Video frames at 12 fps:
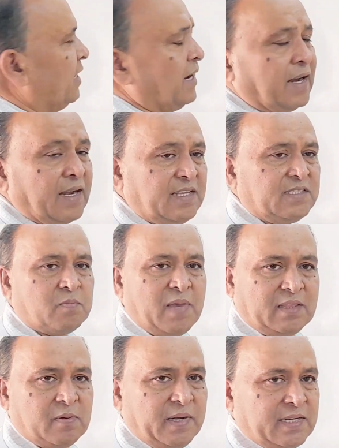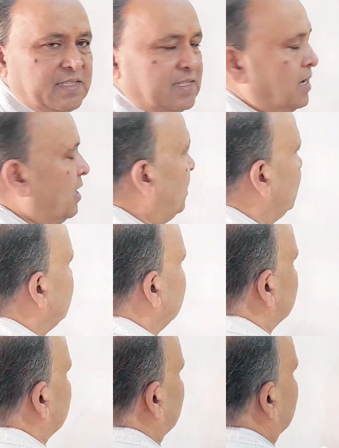English
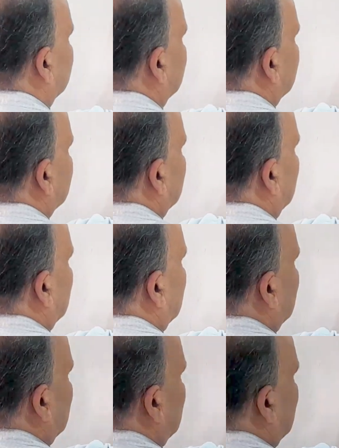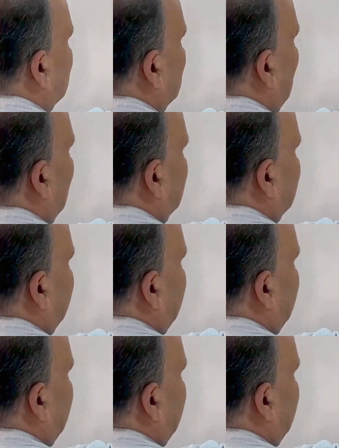mathematician George